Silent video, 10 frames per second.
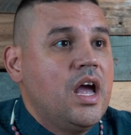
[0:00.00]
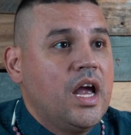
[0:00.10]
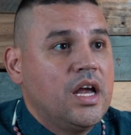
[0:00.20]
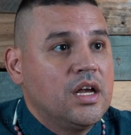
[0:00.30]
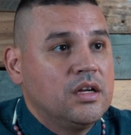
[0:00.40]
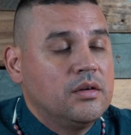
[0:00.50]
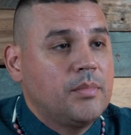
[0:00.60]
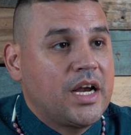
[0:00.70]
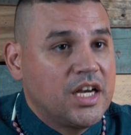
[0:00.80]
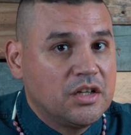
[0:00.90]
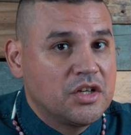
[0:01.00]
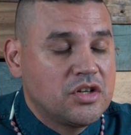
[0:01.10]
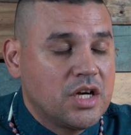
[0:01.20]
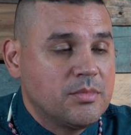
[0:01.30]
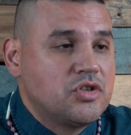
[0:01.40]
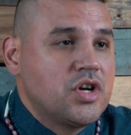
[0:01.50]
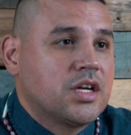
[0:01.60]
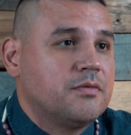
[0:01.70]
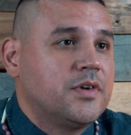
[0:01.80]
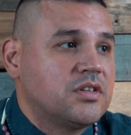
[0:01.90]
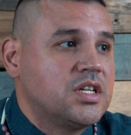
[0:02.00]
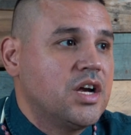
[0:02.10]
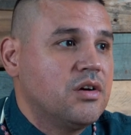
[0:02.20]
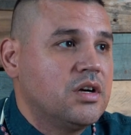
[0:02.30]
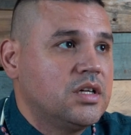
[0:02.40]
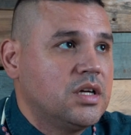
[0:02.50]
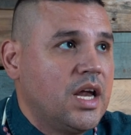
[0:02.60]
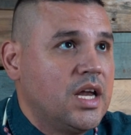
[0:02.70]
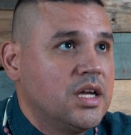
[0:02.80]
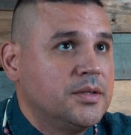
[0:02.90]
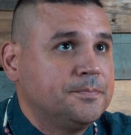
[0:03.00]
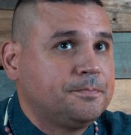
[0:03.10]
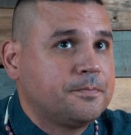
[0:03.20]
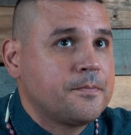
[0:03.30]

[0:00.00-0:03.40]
And my English name is Jacob Valtierra, and